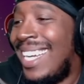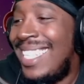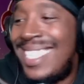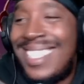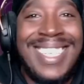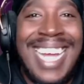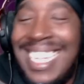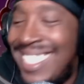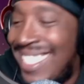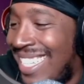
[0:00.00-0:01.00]
So
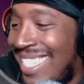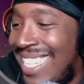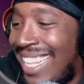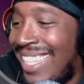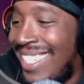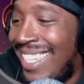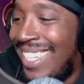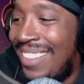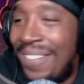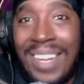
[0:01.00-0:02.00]
Dazza says that
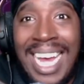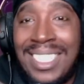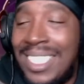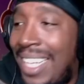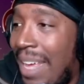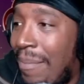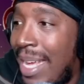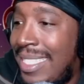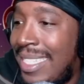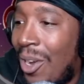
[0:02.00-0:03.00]
the flash of light
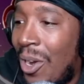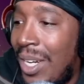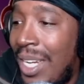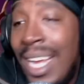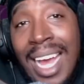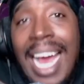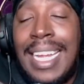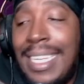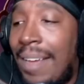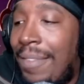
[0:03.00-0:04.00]
makes it hard. I
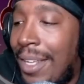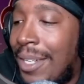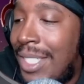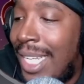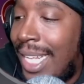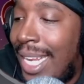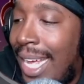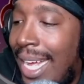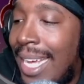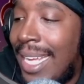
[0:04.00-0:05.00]
can definitely understand
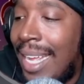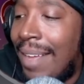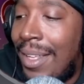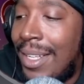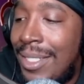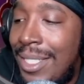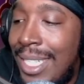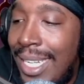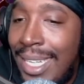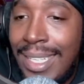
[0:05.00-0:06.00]
that. I can definitely understand that.